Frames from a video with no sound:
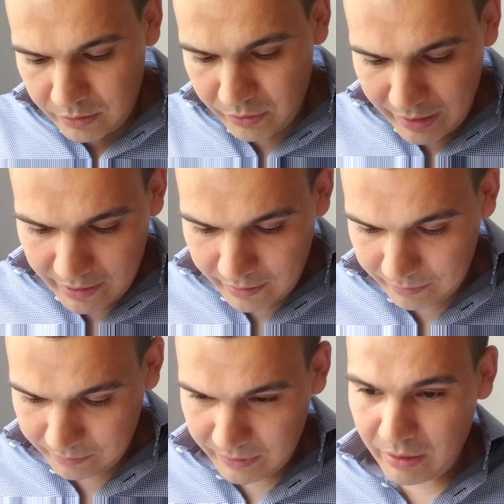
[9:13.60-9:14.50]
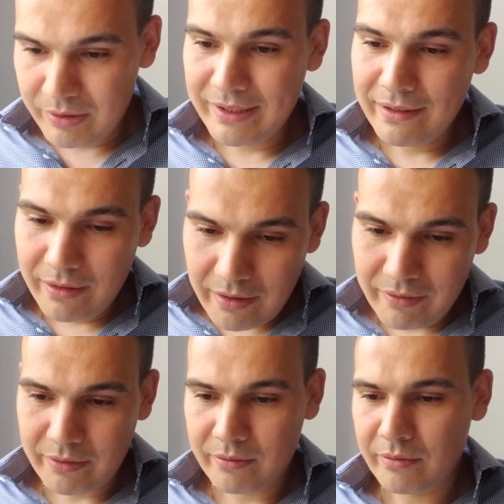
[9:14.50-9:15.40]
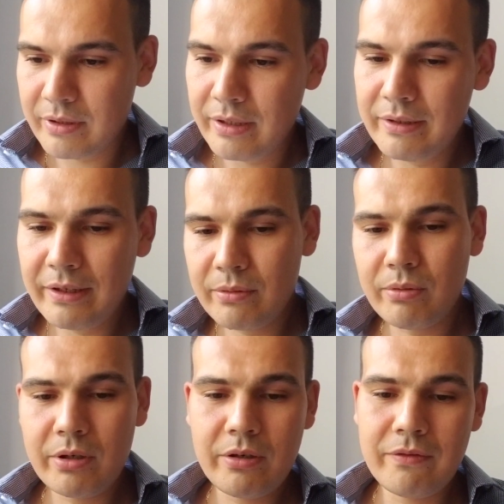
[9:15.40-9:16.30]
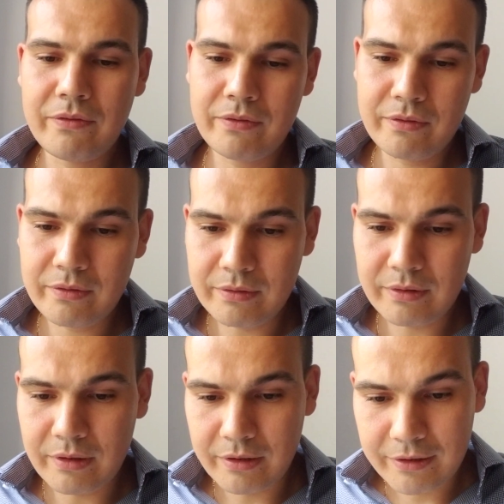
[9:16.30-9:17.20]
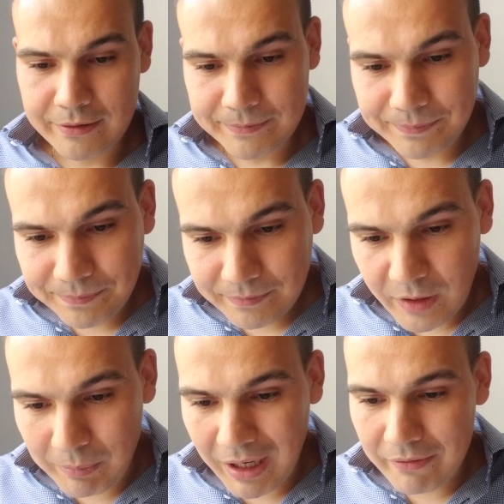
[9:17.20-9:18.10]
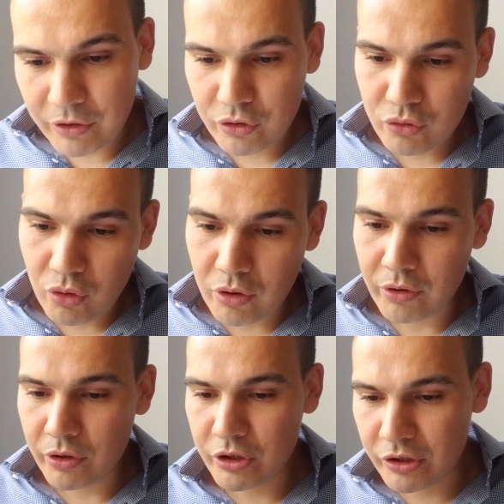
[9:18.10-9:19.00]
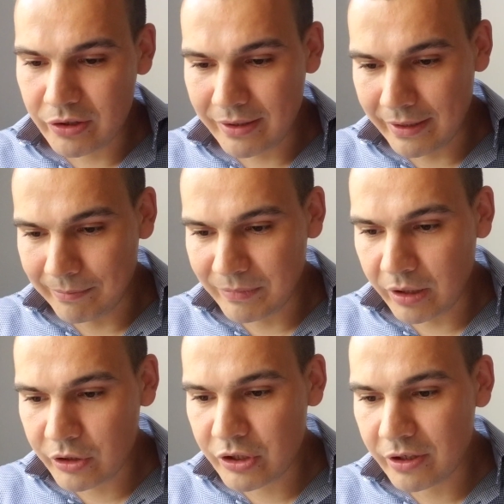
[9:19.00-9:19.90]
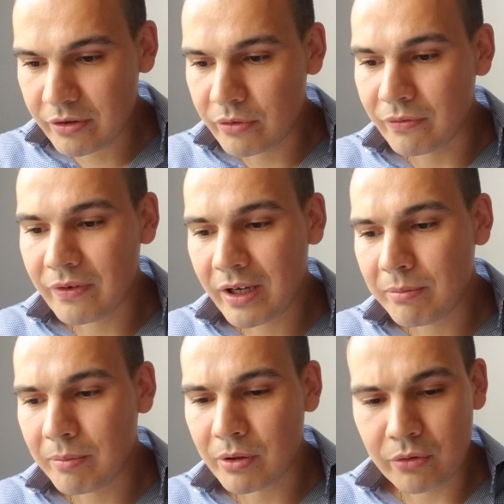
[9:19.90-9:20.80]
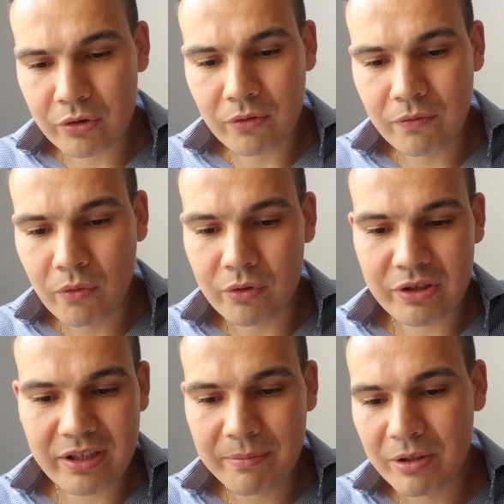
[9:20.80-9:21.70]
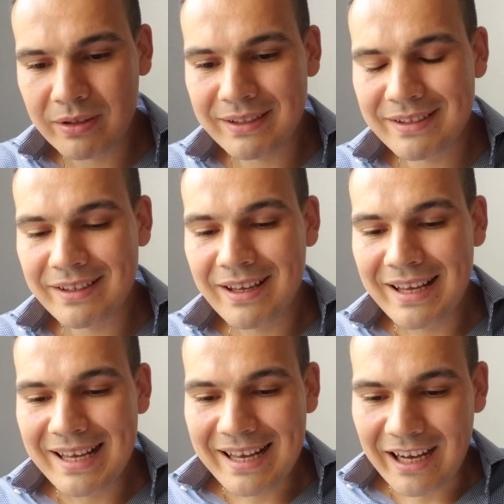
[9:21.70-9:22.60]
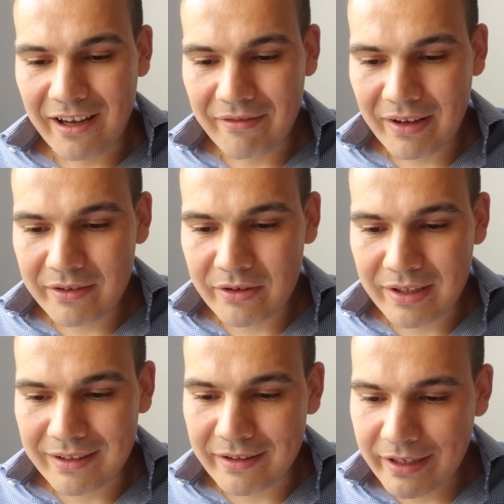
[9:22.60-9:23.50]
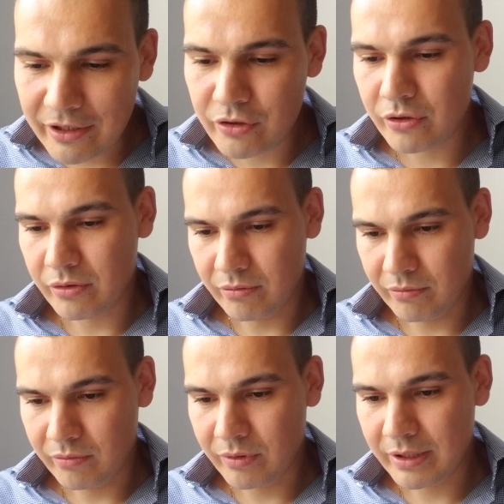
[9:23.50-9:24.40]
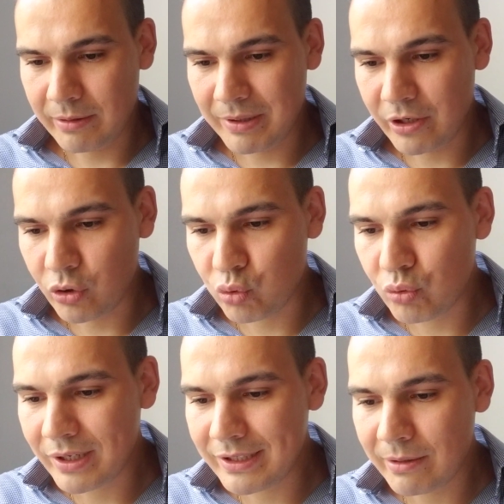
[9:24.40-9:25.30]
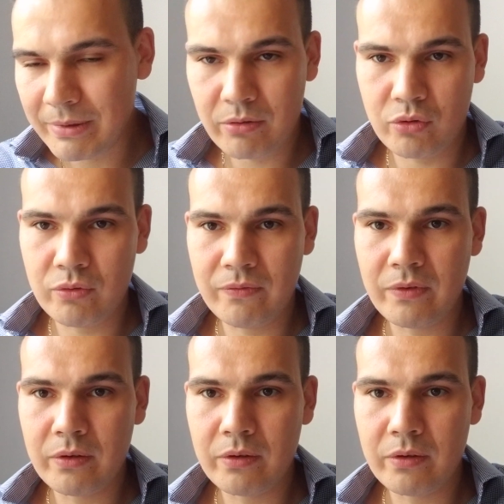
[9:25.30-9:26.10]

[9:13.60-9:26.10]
yeah, that was day 11. Okay, day 12. I'm having strong urges today, not just to fab, but also for stimulants. I have entered the danger zone. Okay, I'm getting crazy amounts of